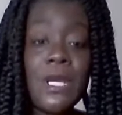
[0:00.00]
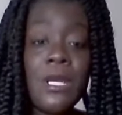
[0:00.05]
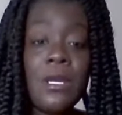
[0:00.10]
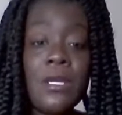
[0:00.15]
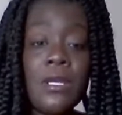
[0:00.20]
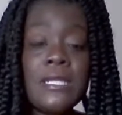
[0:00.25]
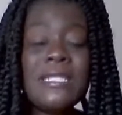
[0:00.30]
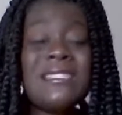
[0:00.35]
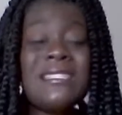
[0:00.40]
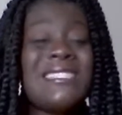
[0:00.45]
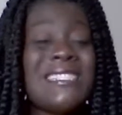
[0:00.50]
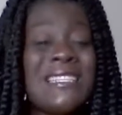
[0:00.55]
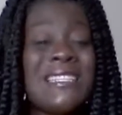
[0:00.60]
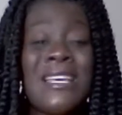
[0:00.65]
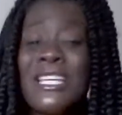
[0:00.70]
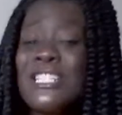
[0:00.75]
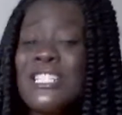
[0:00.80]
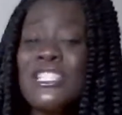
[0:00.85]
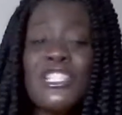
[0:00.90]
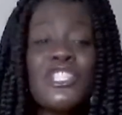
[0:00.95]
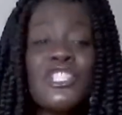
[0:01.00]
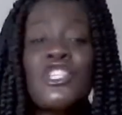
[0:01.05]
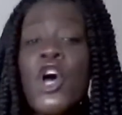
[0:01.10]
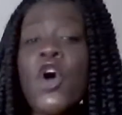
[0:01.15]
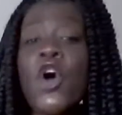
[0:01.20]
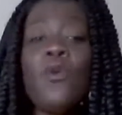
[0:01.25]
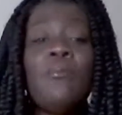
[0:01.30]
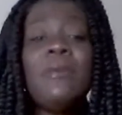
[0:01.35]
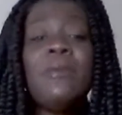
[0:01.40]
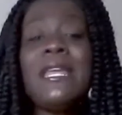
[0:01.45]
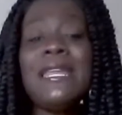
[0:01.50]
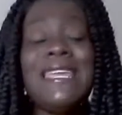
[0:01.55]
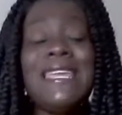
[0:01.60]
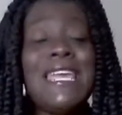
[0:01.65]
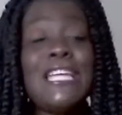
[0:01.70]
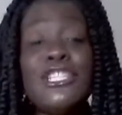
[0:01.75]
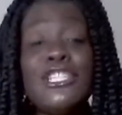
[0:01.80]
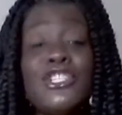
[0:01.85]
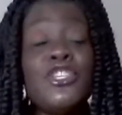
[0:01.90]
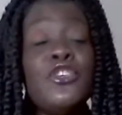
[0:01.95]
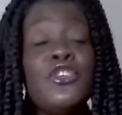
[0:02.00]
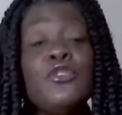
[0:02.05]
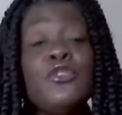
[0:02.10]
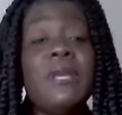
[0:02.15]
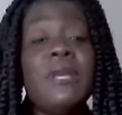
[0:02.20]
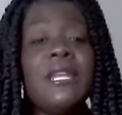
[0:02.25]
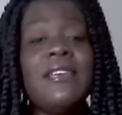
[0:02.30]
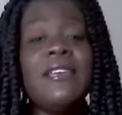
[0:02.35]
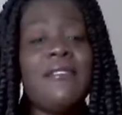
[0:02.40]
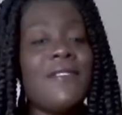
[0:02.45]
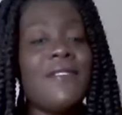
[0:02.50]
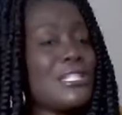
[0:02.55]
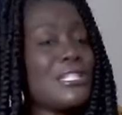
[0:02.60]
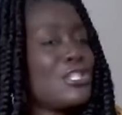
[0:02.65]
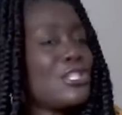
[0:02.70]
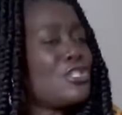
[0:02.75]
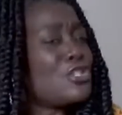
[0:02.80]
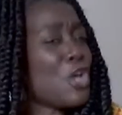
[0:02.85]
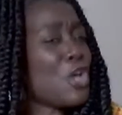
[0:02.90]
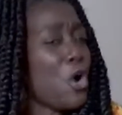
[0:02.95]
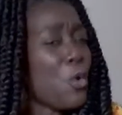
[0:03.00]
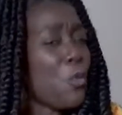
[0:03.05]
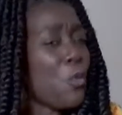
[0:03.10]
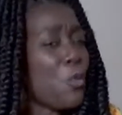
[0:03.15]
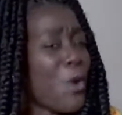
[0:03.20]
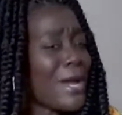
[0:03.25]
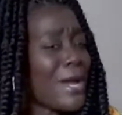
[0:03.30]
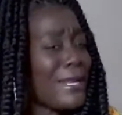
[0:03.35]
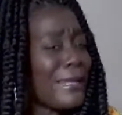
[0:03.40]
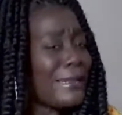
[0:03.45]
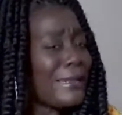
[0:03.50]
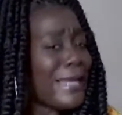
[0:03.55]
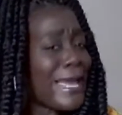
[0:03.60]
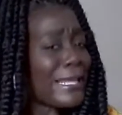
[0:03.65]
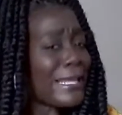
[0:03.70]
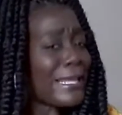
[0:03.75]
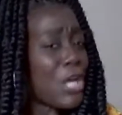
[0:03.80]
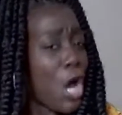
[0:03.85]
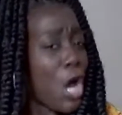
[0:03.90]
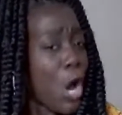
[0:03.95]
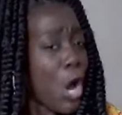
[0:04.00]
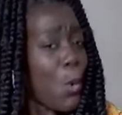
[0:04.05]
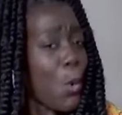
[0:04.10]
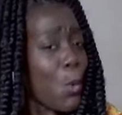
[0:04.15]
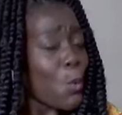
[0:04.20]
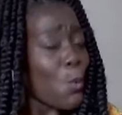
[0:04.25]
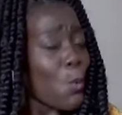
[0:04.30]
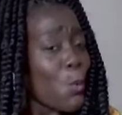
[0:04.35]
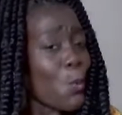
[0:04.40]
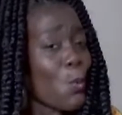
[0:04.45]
So many and too many of us don't want to let go.